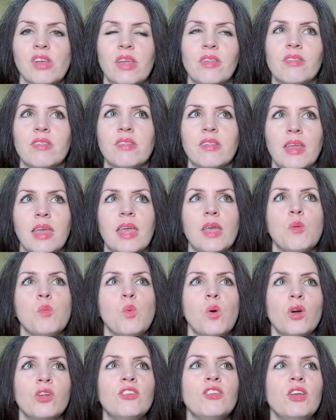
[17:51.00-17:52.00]
and see
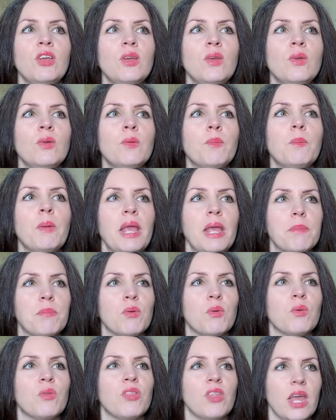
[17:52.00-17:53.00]
what do
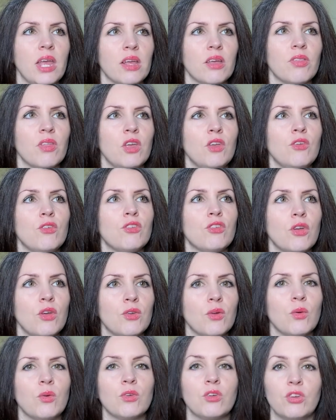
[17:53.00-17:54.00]
people think that you
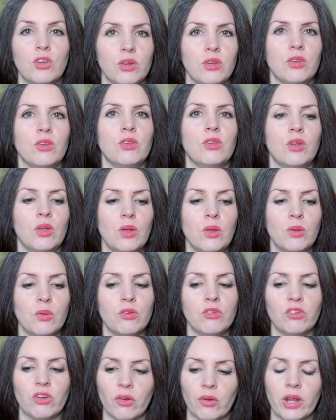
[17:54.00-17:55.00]
should or shouldn't
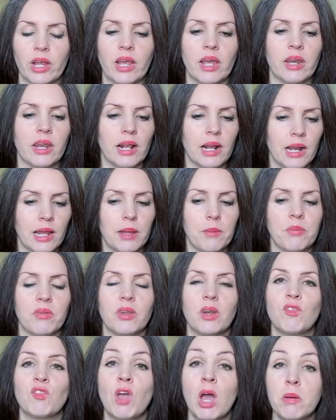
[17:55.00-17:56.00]
do during an eclipse.
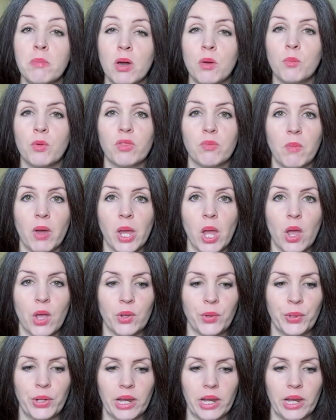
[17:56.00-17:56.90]
And I've come up with my own